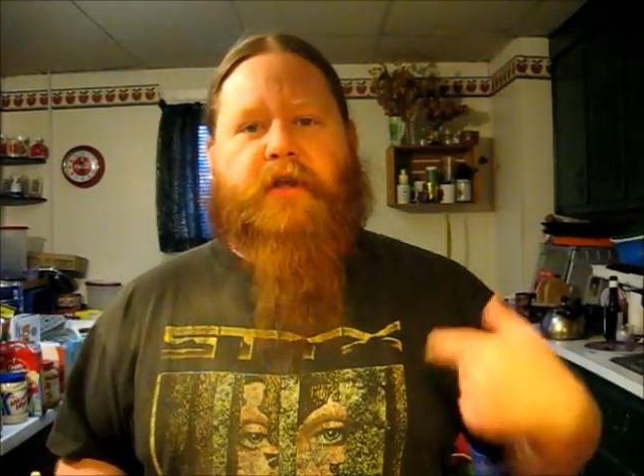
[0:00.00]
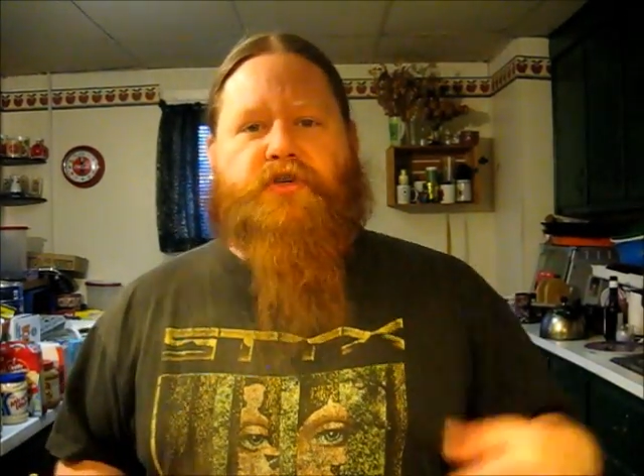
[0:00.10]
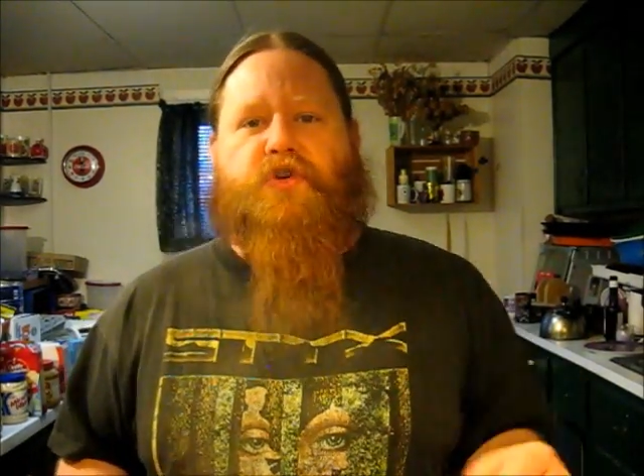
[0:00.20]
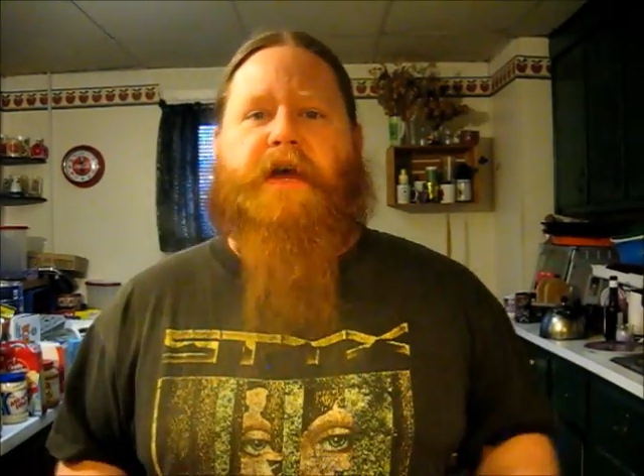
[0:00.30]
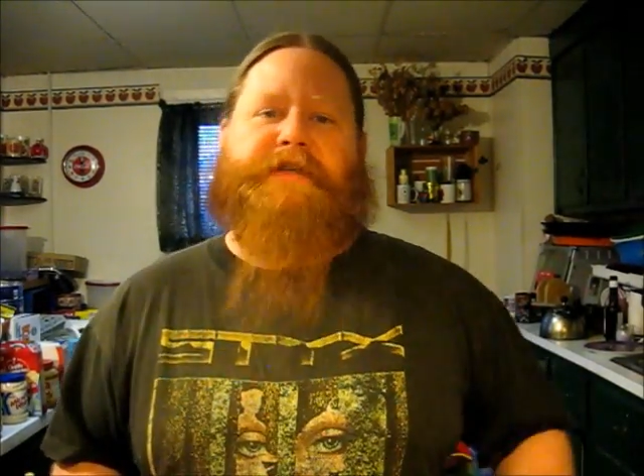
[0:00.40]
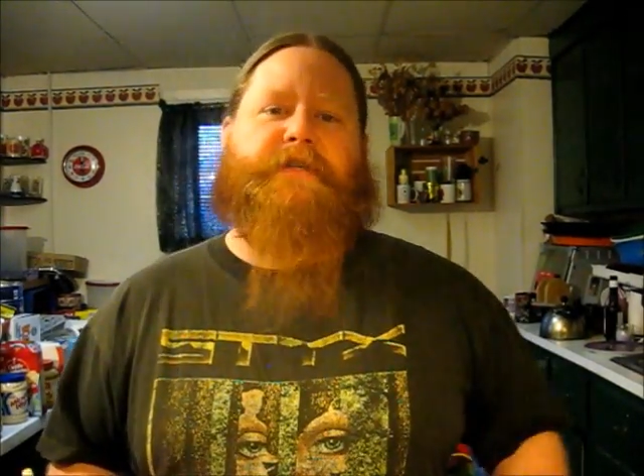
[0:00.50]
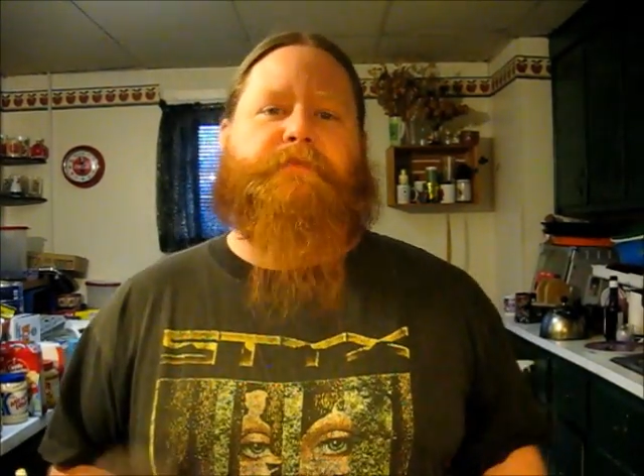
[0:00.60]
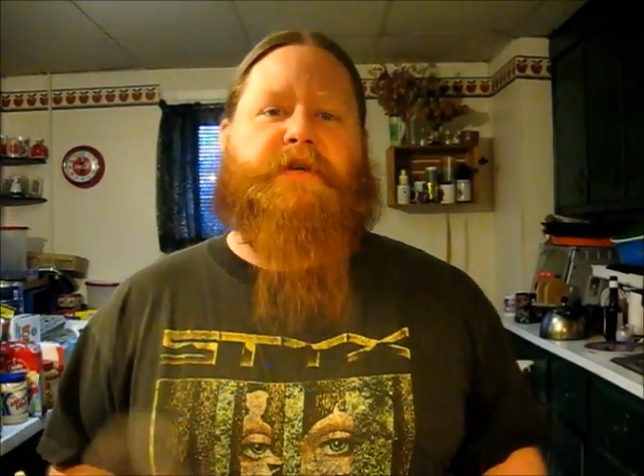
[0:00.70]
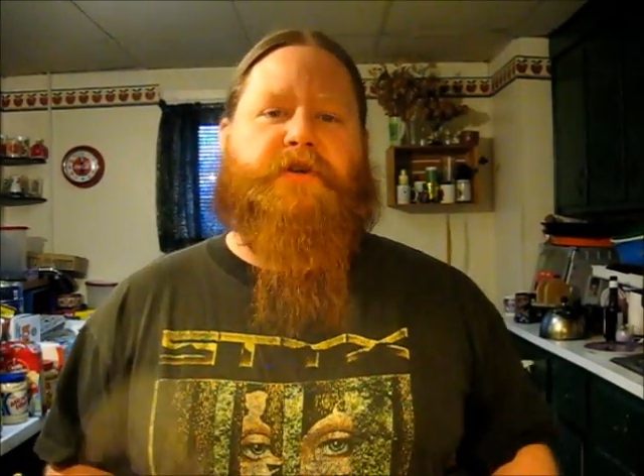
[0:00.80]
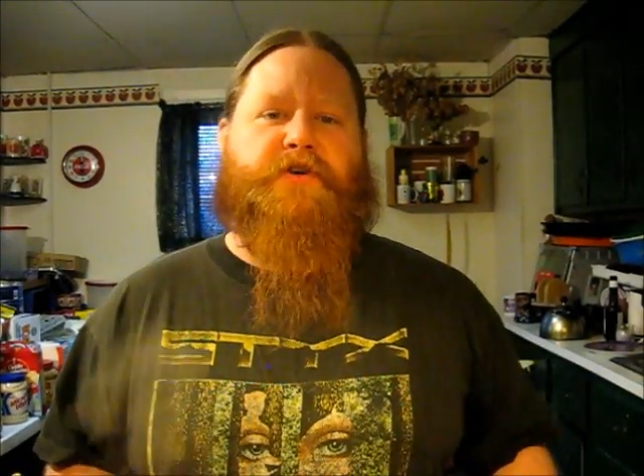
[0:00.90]
try
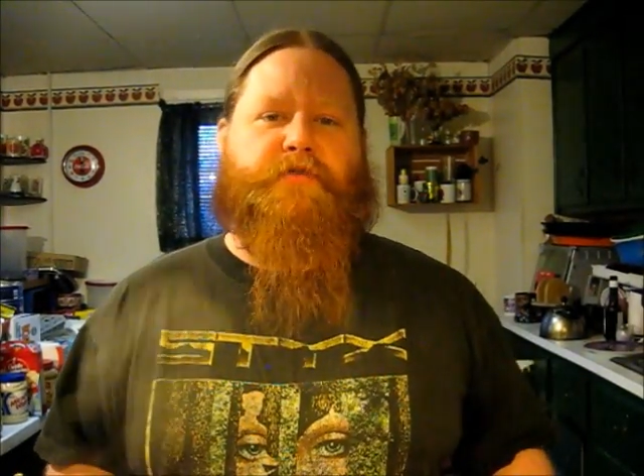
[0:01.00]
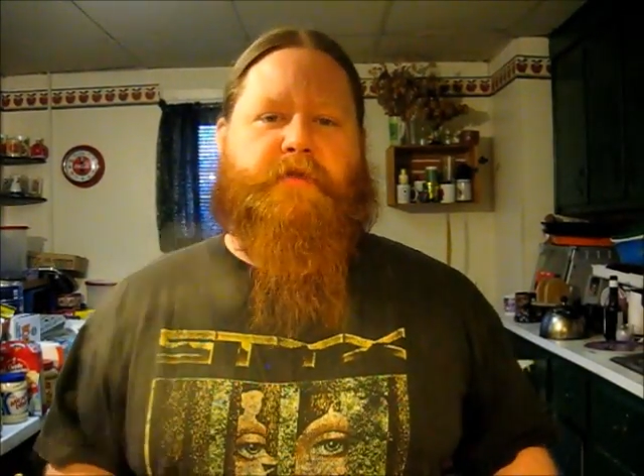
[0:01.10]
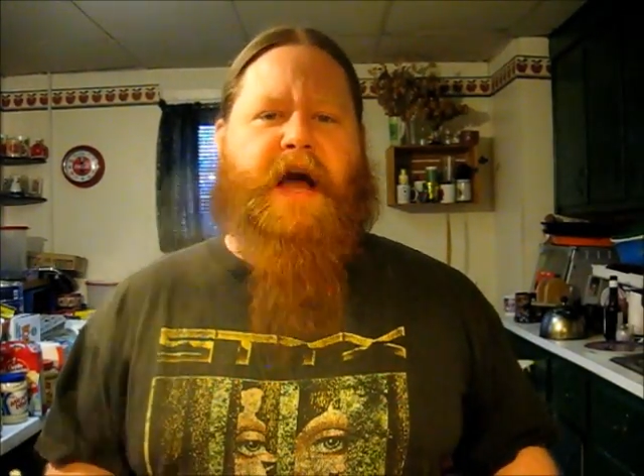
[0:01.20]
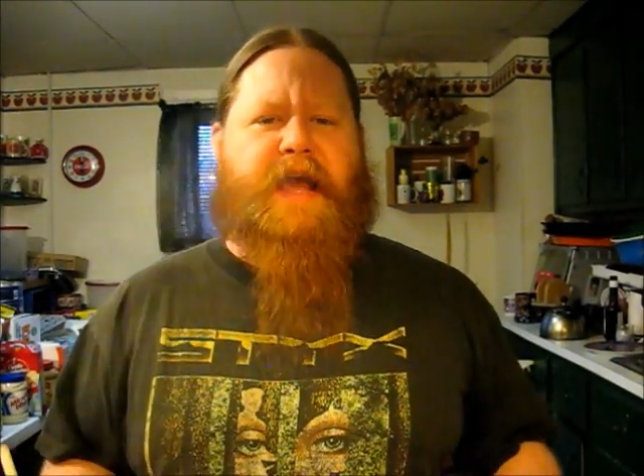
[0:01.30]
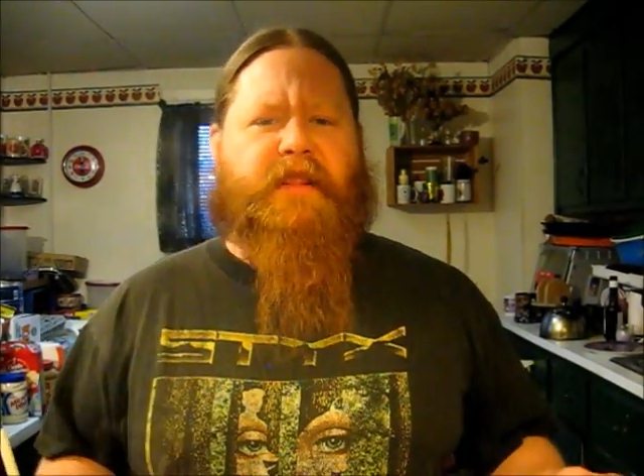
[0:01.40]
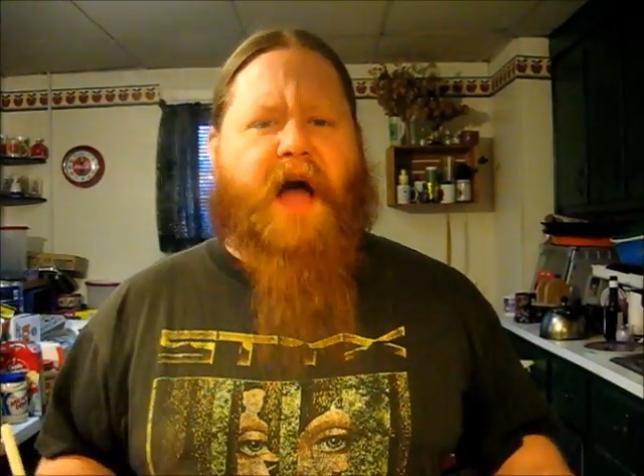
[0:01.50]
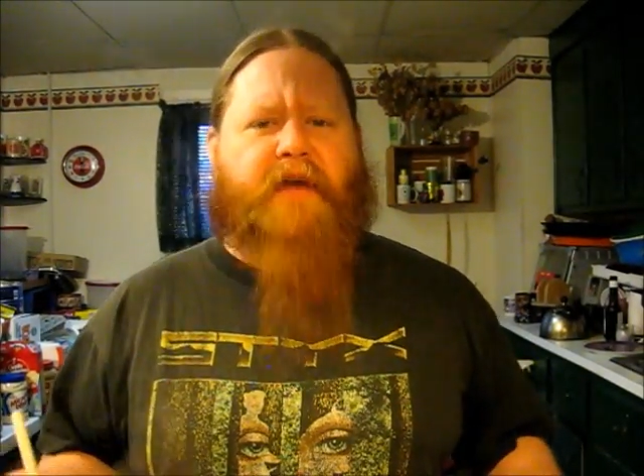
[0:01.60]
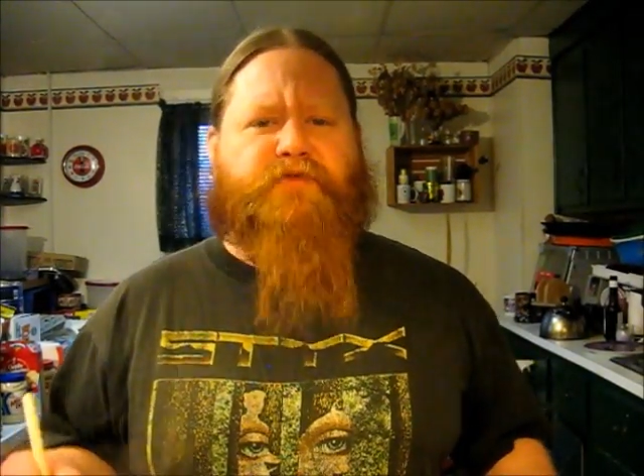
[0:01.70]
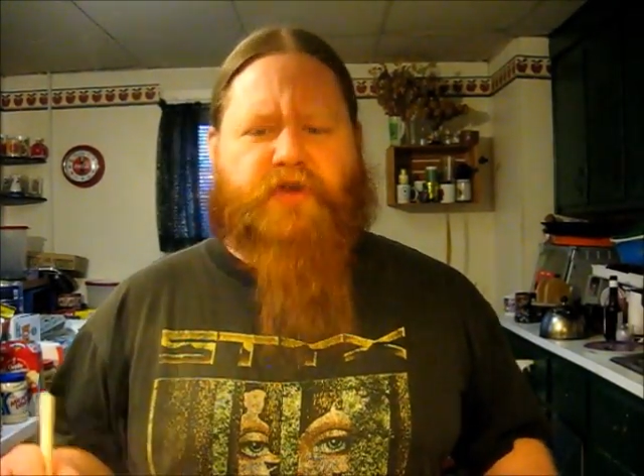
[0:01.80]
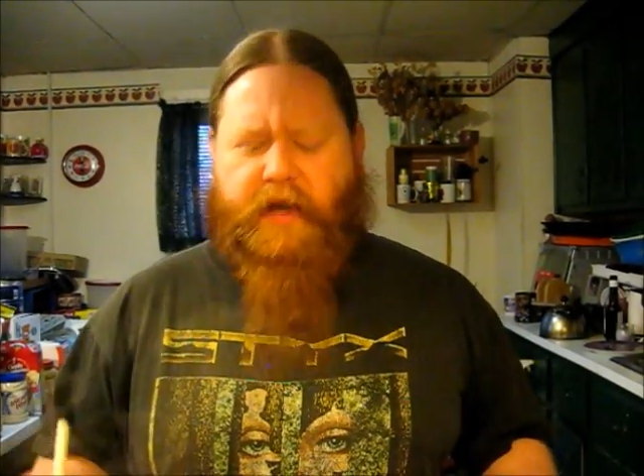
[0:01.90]
something new. I
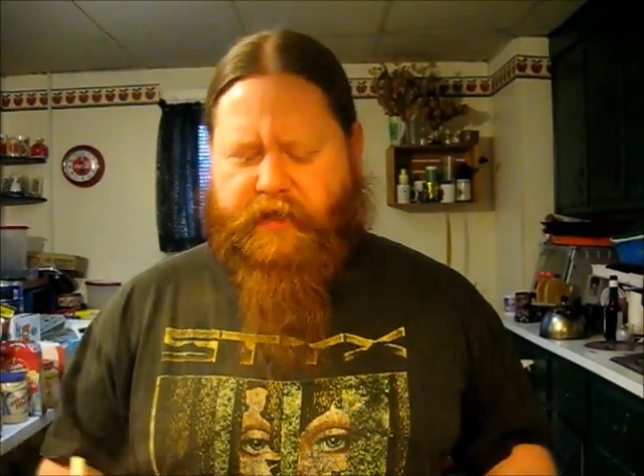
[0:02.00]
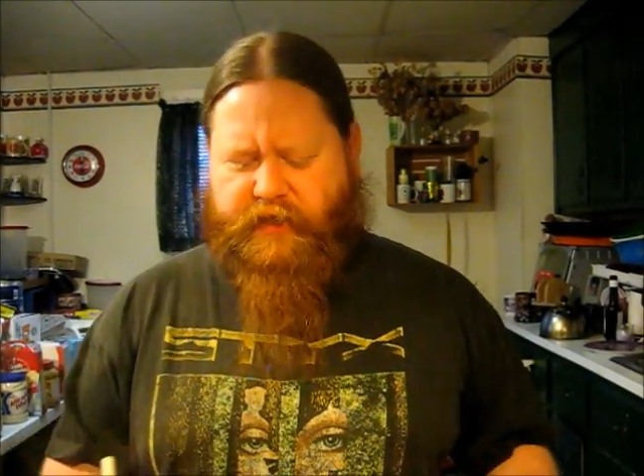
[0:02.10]
love trying